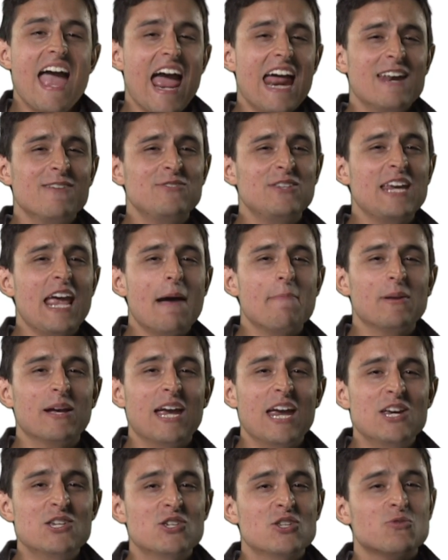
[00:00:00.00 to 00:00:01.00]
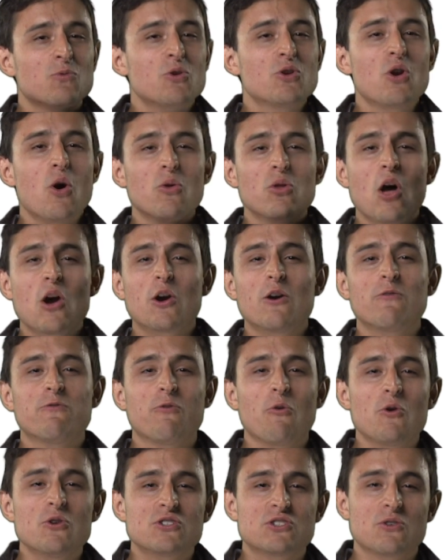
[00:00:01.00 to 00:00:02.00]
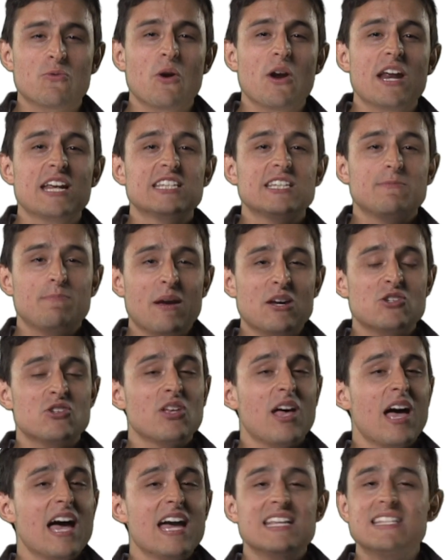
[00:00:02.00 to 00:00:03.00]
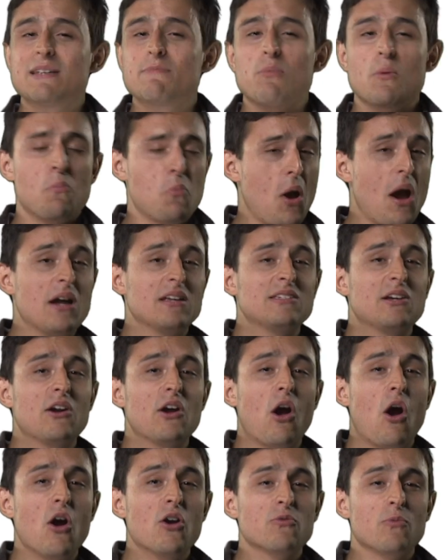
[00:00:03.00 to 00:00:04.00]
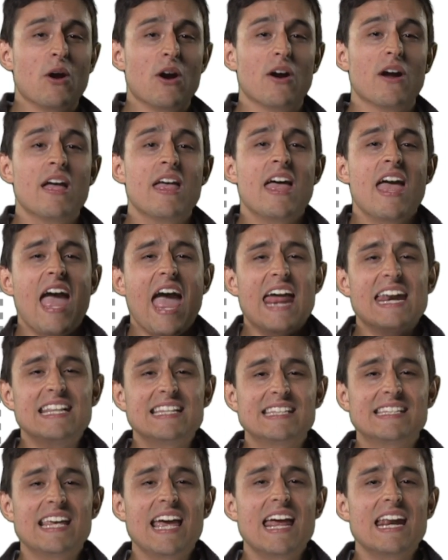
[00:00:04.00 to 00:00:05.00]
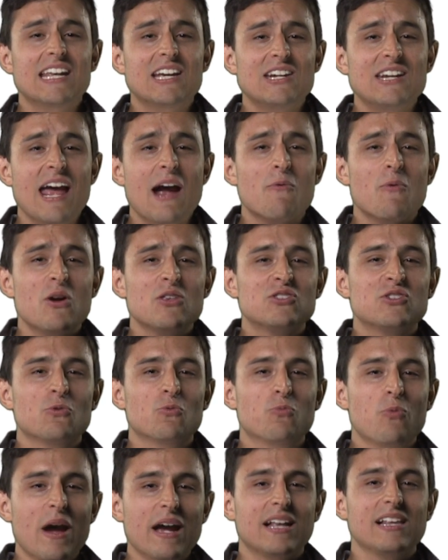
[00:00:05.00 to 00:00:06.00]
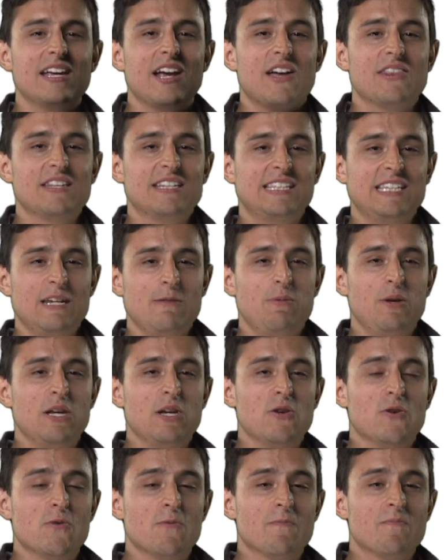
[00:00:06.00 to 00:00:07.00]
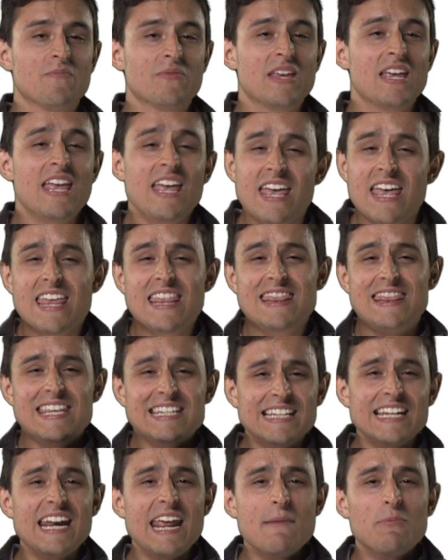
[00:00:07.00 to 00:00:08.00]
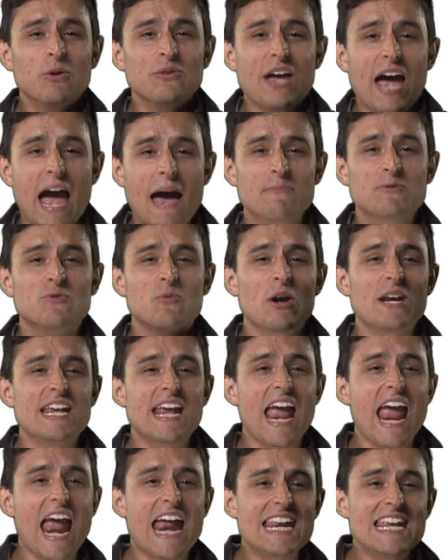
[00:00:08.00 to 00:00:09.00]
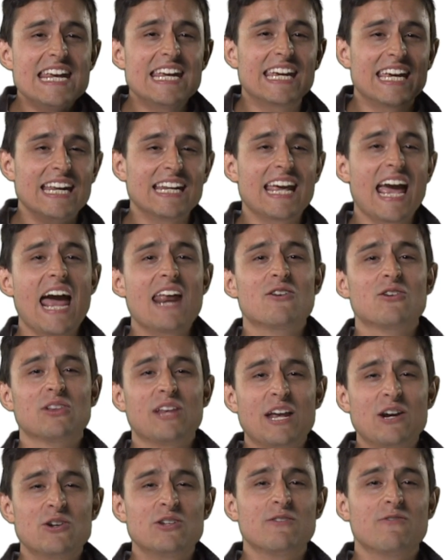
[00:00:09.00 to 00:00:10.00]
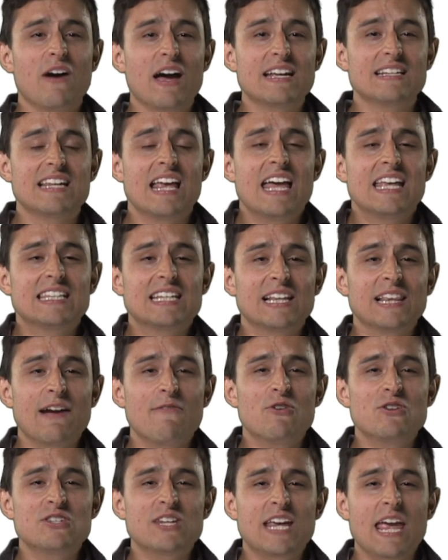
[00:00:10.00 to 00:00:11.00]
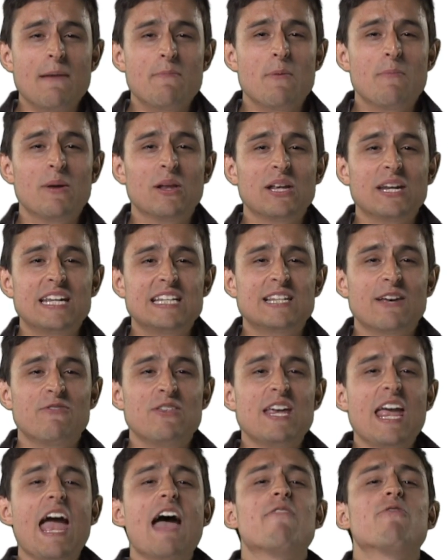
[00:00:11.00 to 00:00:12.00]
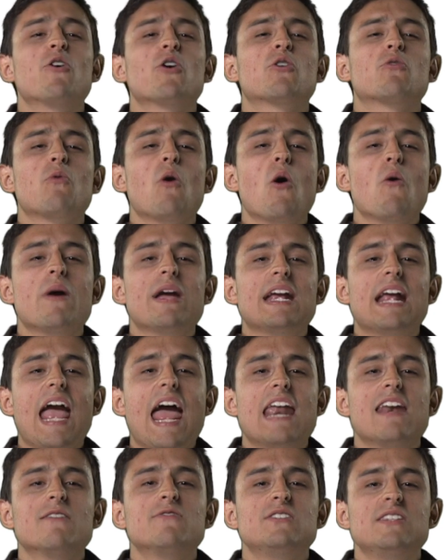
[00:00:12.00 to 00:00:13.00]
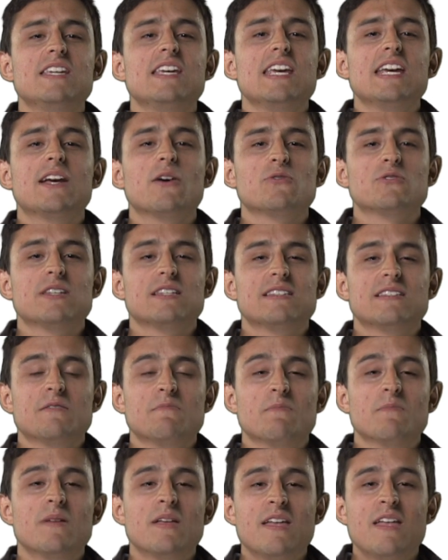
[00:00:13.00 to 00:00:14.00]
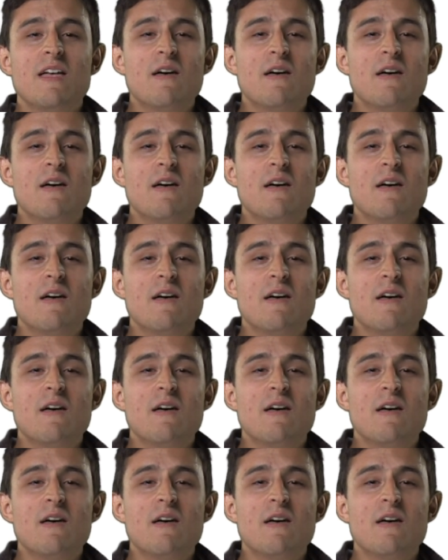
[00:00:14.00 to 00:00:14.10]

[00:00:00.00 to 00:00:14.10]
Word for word: NFC applications were no longer forced to run on specialized and proprietary hardware, and instead could now run directly on the CPU. This enabled apps running any KitKat or later device to leverage the capabilities of the ever-growing NFC ecosystem.